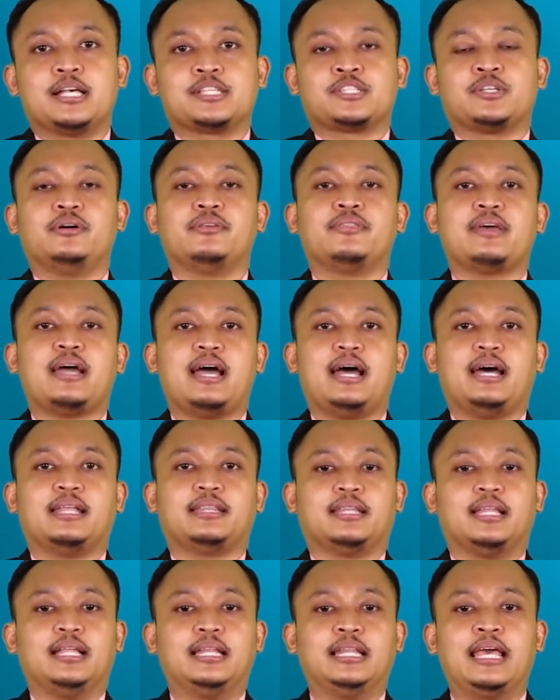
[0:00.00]
So
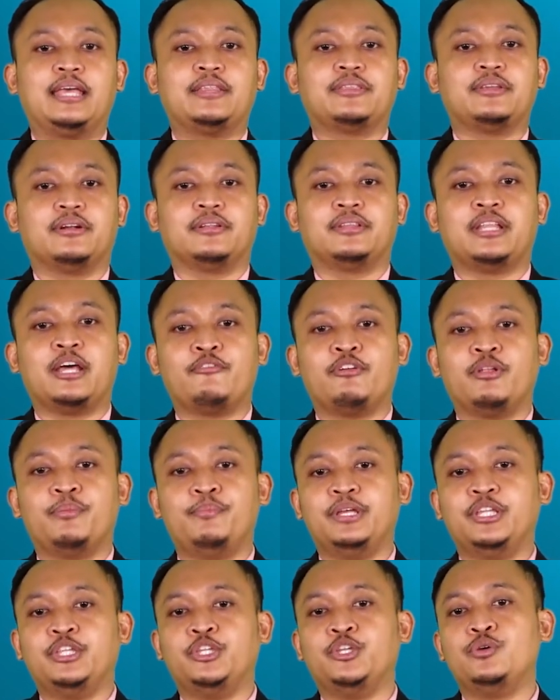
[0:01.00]
that later there will
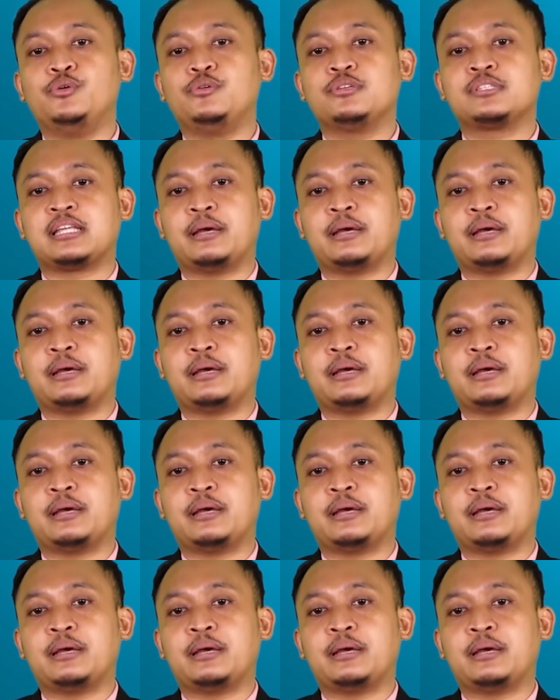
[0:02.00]
be new